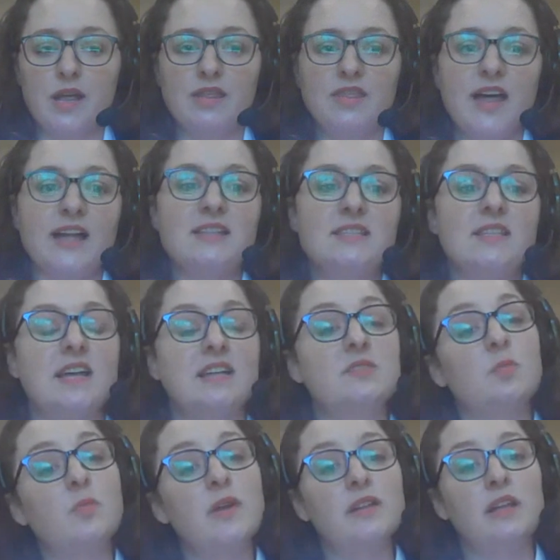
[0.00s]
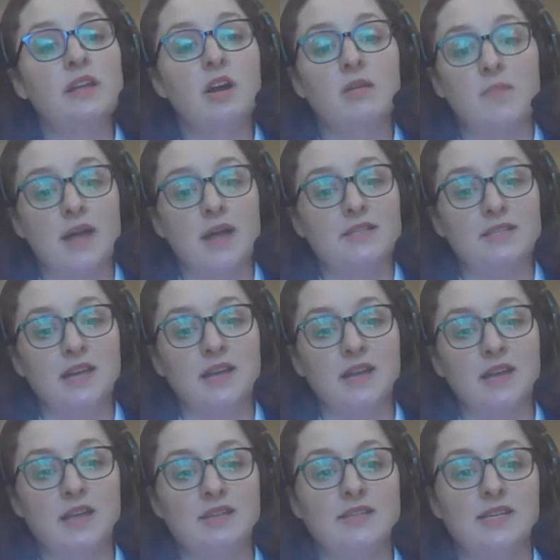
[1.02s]
that's really our mindset,
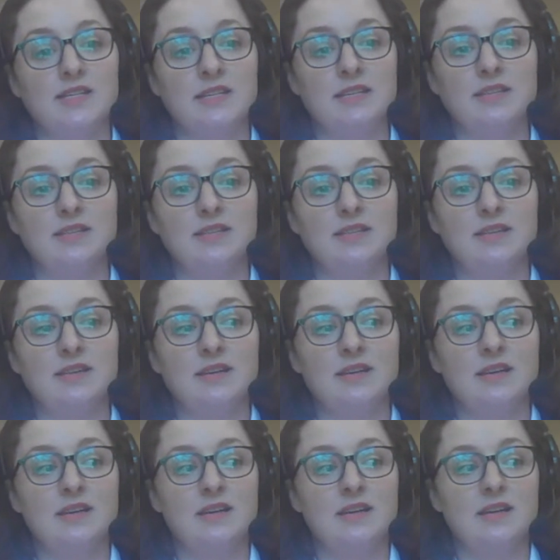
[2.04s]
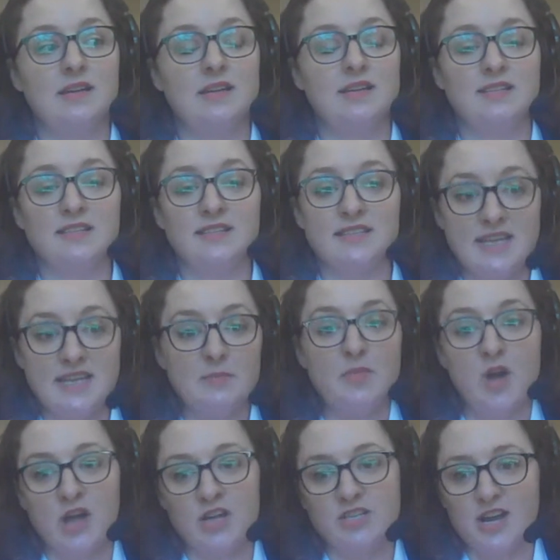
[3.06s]
is this is a team
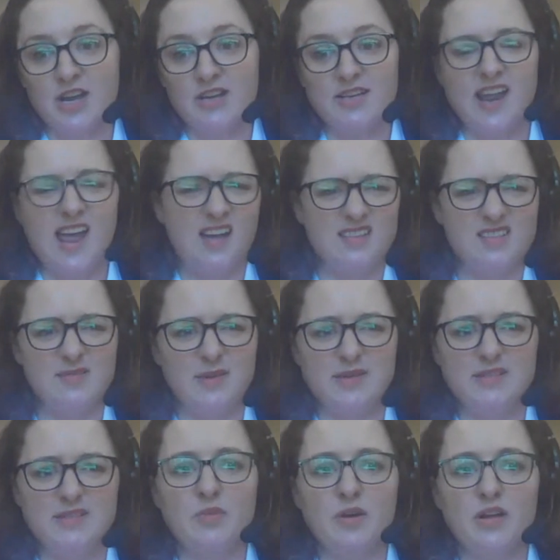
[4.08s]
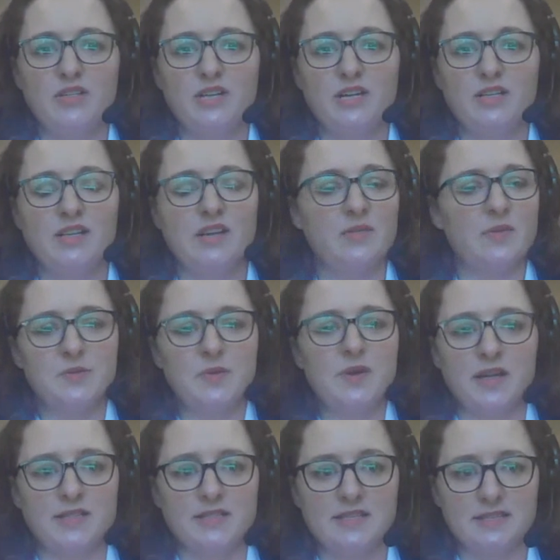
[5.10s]
project, and it has to be a team project. Otherwise, we're
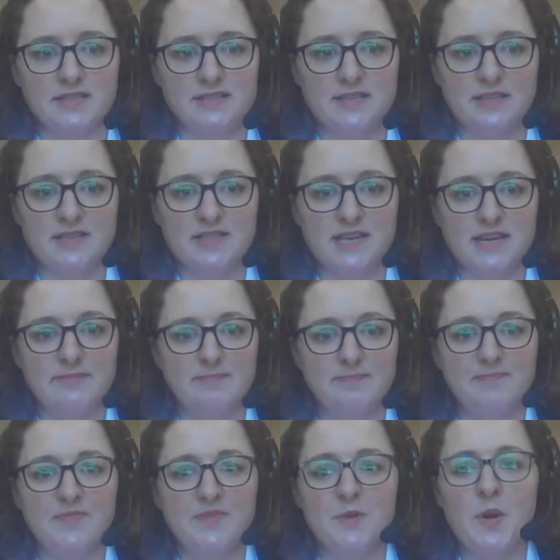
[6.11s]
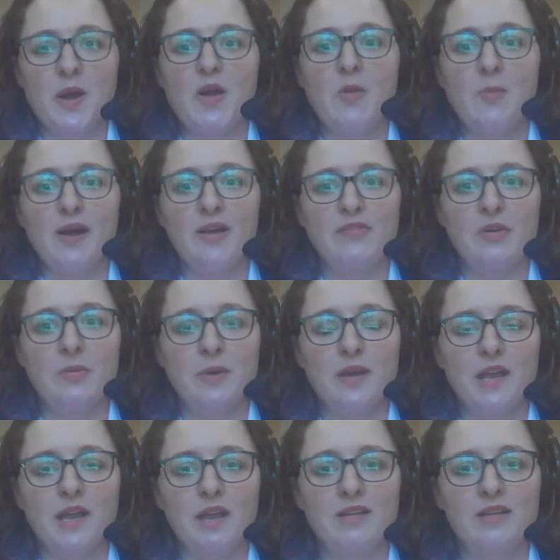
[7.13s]
not going to succeed. So I hope
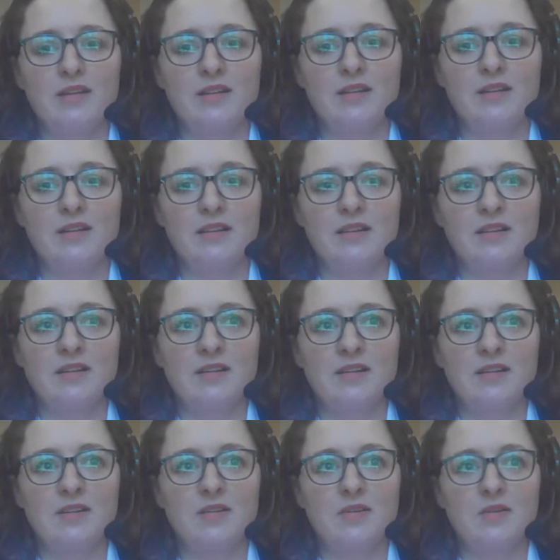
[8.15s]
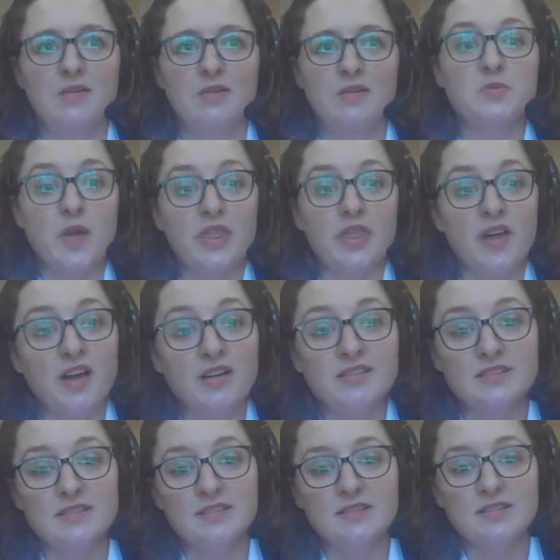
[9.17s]
everybody works with
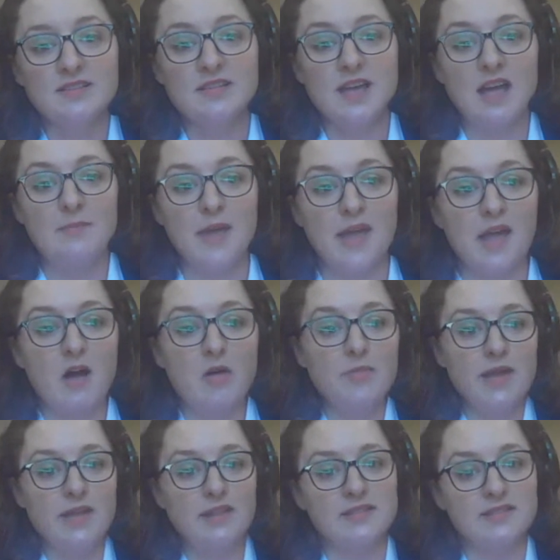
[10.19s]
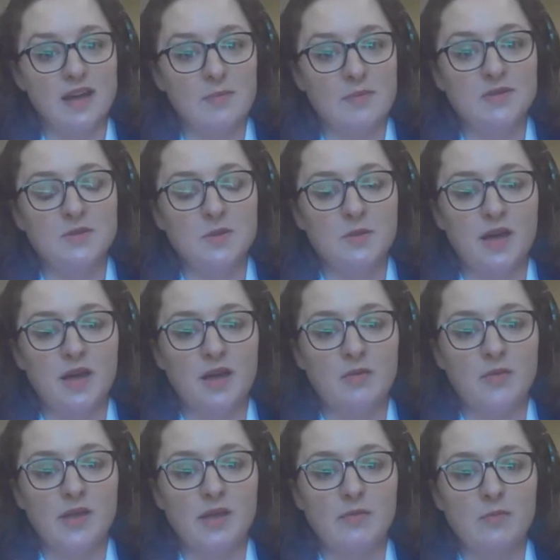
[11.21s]
us to help make this happen so
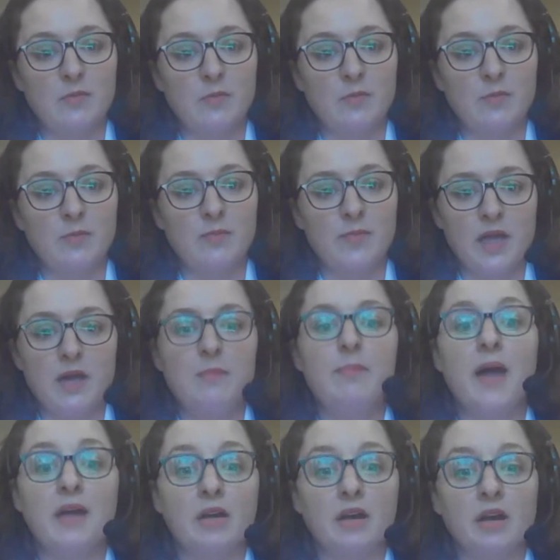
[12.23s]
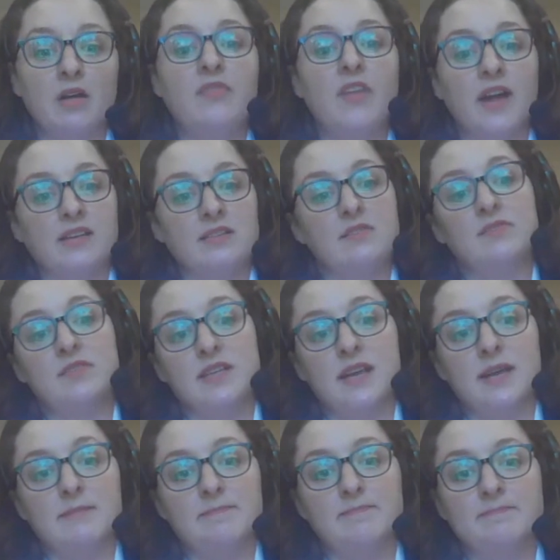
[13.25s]
that we can be a better, effective
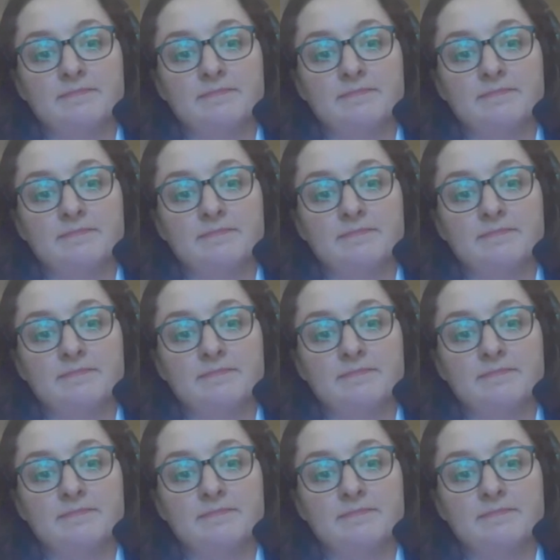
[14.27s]
team.